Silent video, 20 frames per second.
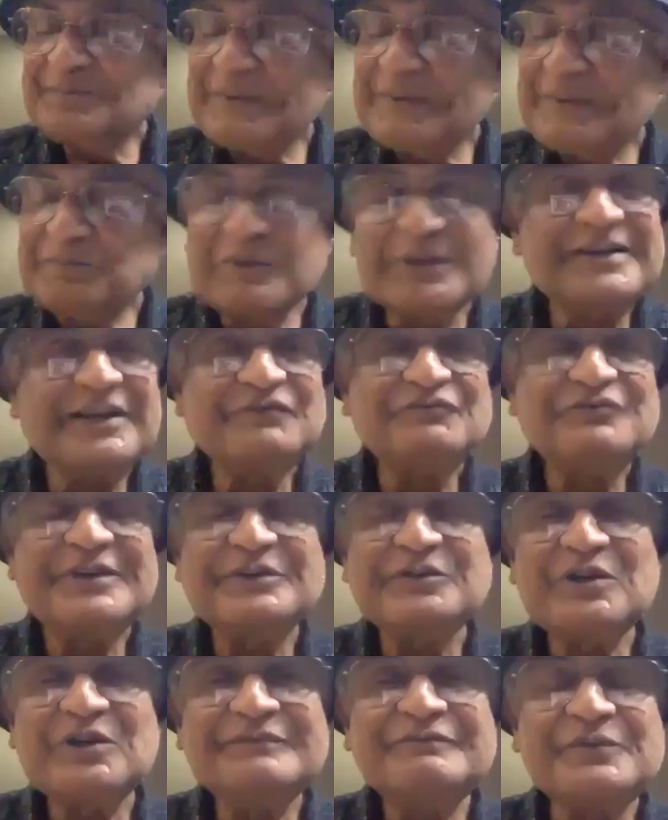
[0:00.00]
people get
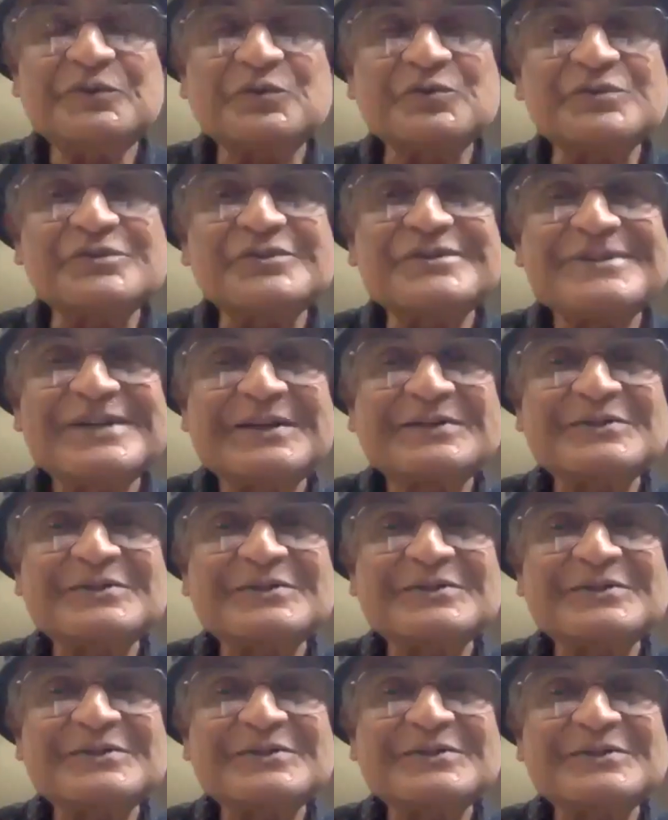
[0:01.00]
very confused. And
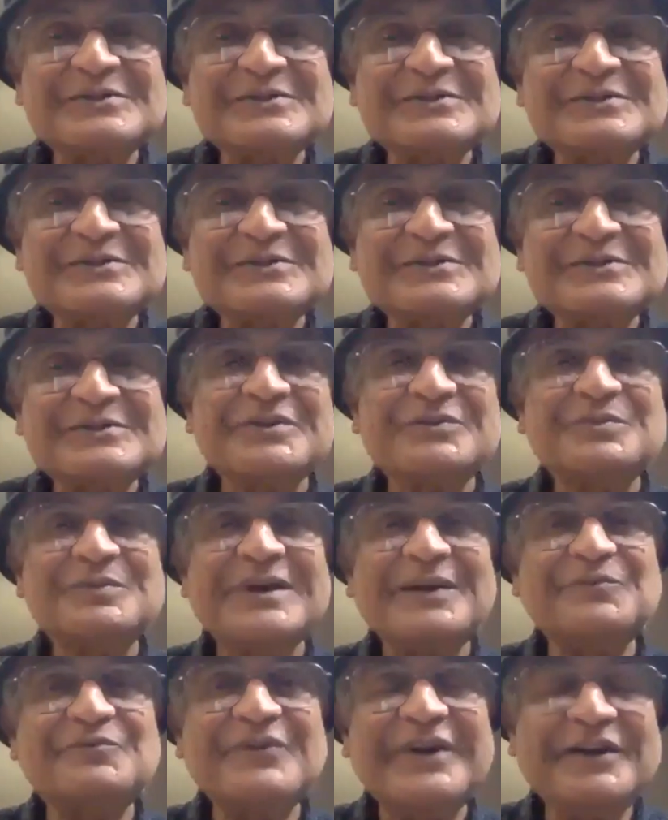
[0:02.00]
some of you, I'm sure,
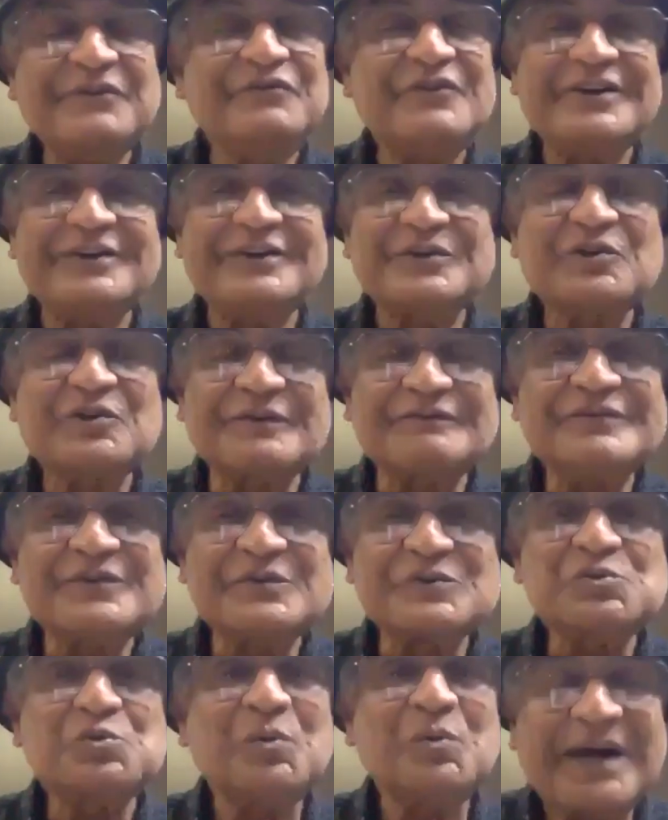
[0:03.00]
are very, very
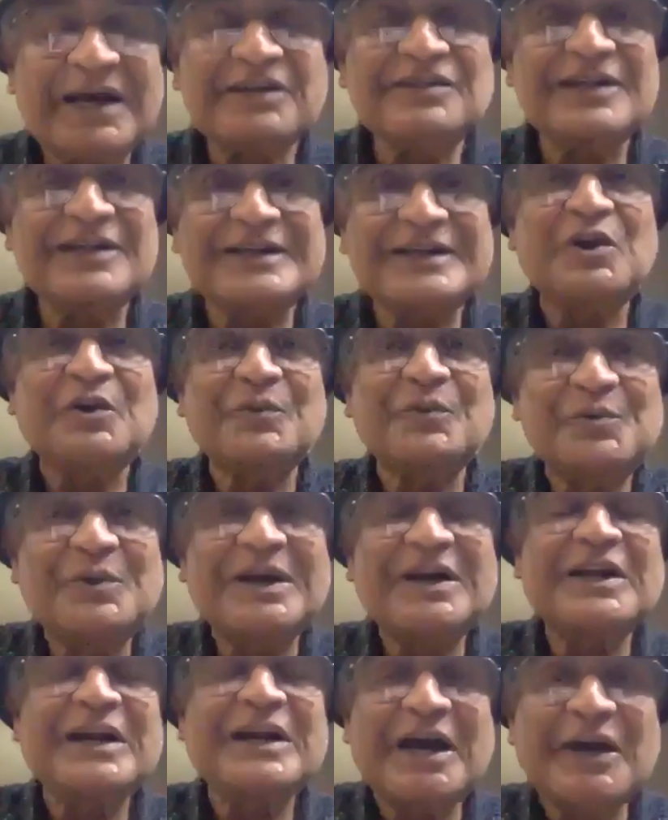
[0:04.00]
confused. Why
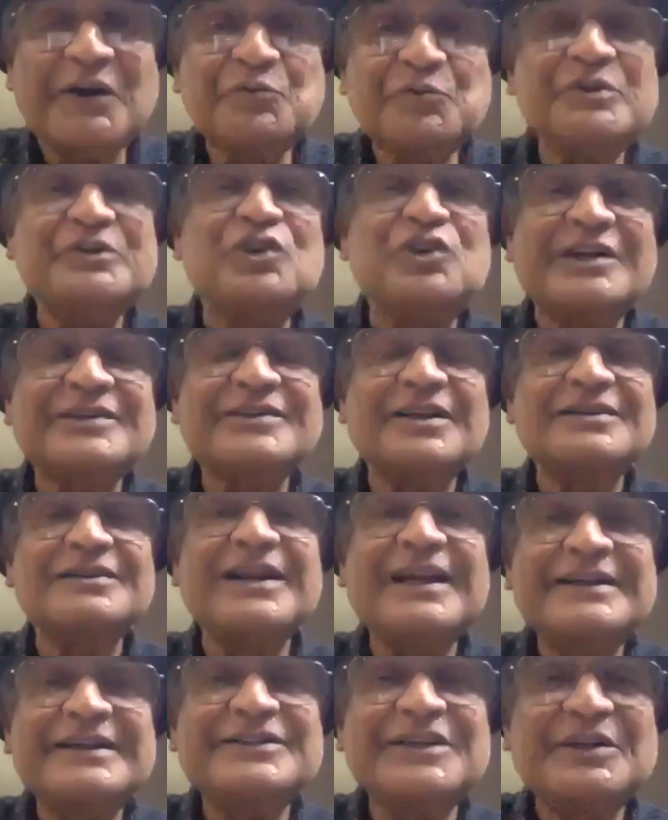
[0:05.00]
are we not
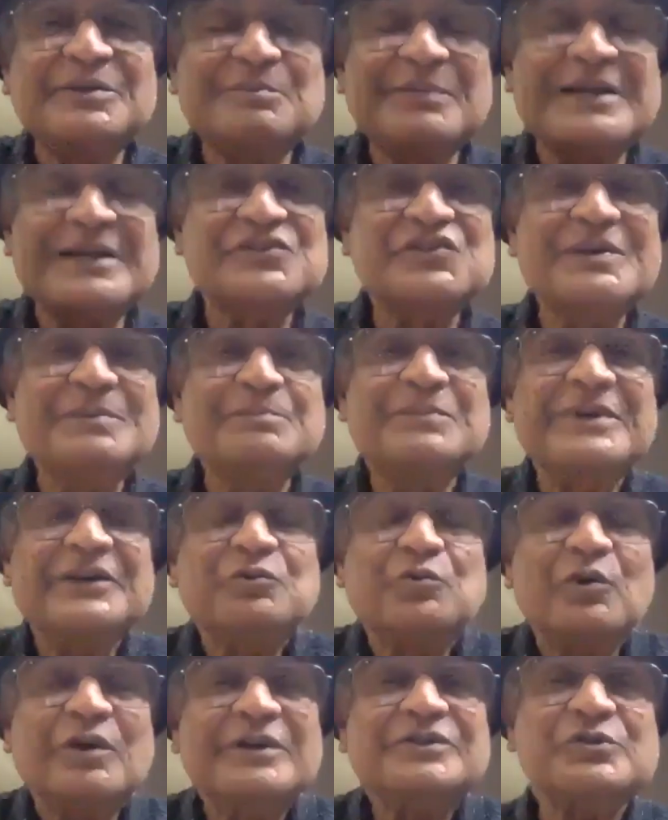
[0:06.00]
enlightened by simply
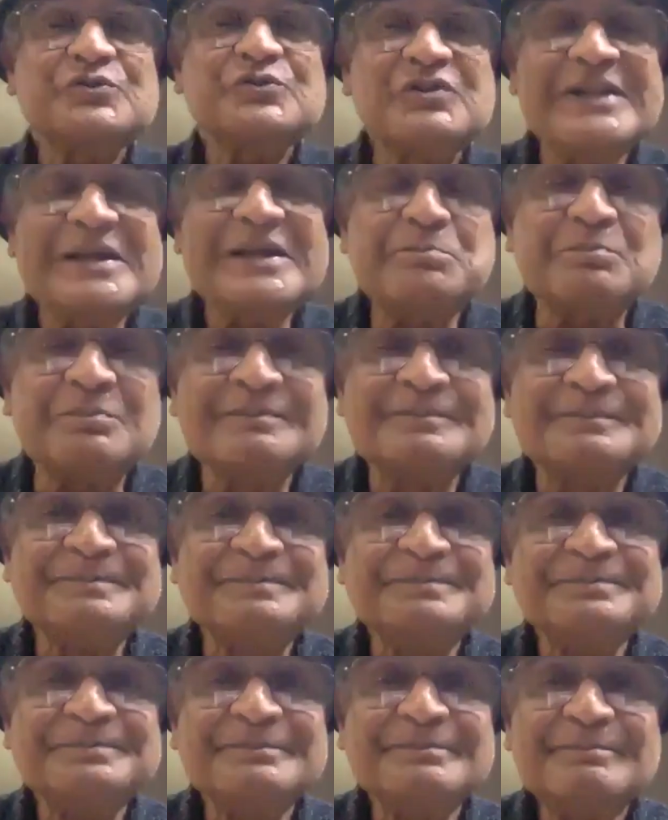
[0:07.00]
going to sleep?
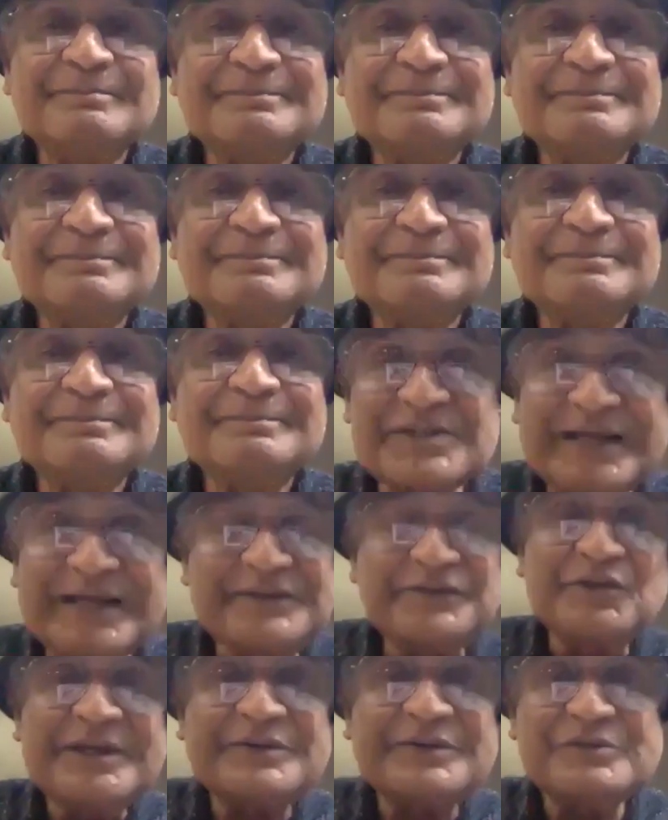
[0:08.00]
Because
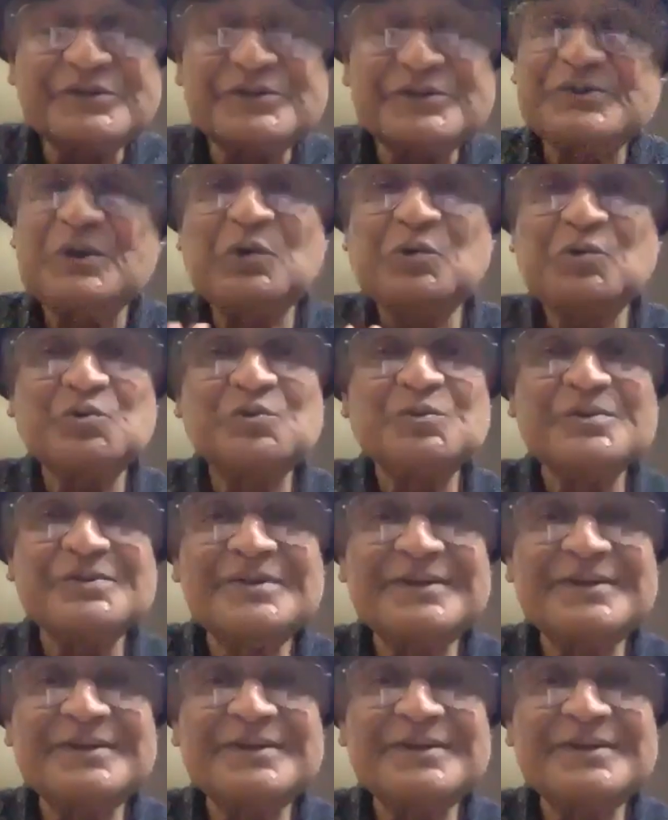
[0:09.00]
then there is no